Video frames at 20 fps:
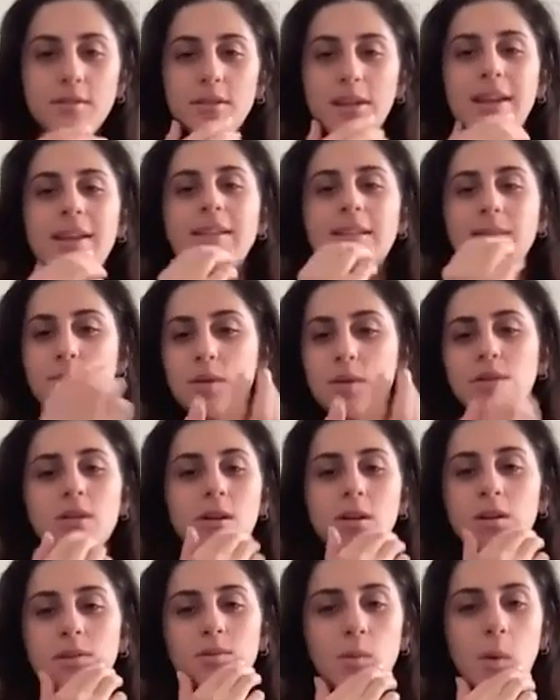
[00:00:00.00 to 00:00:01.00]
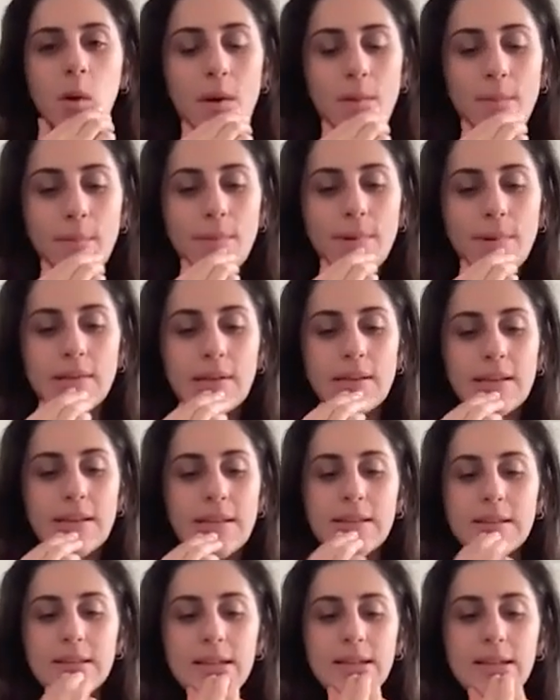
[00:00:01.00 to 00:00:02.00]
like a special one, but I
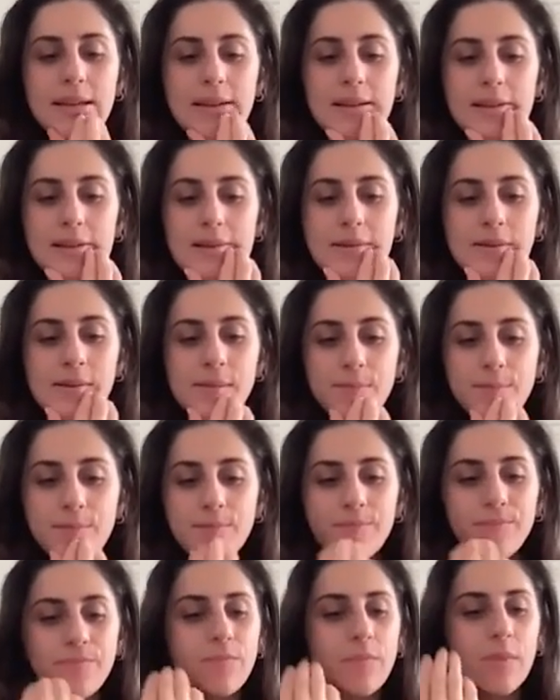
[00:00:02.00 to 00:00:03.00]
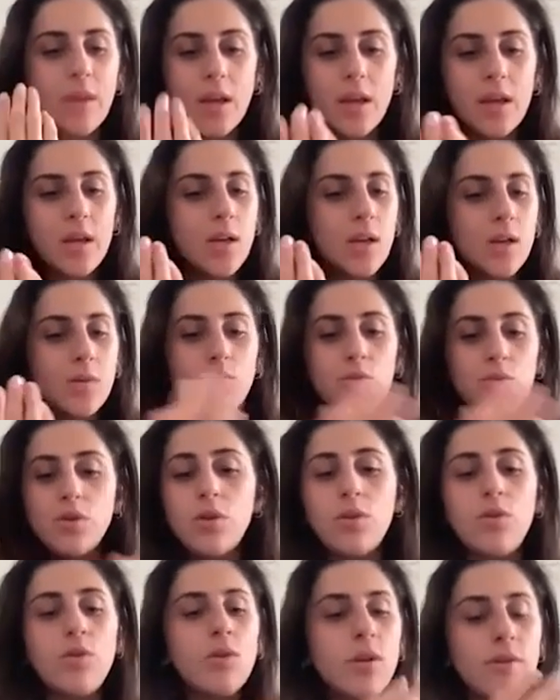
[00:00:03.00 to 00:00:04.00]
can say like
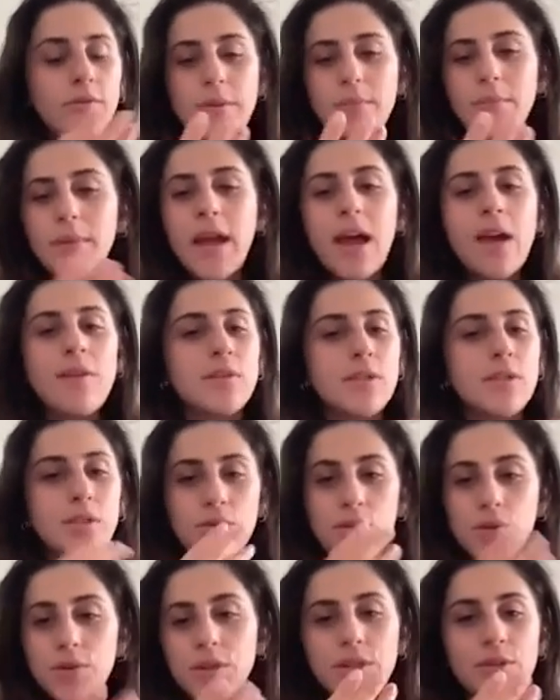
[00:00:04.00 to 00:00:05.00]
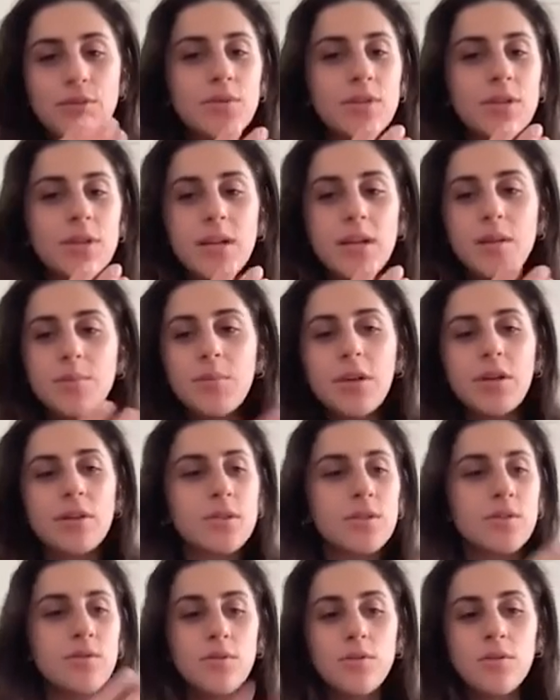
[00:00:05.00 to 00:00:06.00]
all of them they have a story to tell
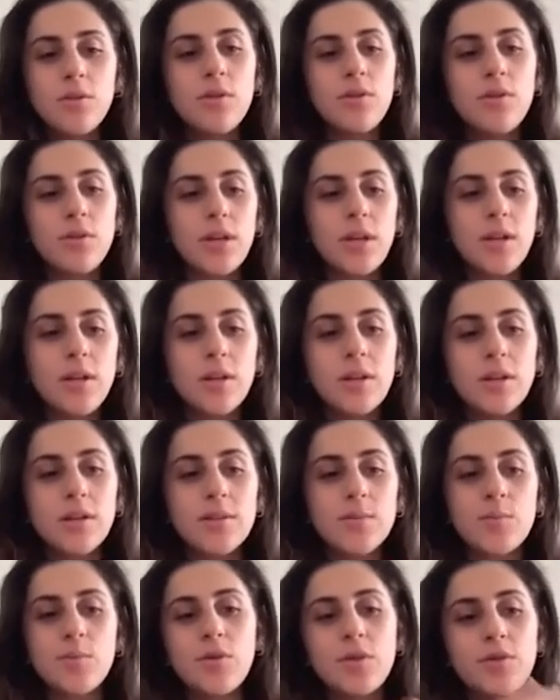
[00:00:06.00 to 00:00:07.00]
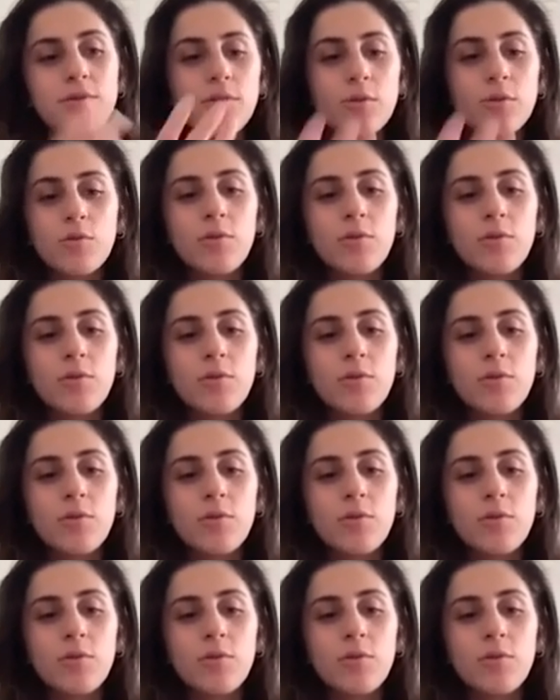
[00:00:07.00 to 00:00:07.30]
because in sport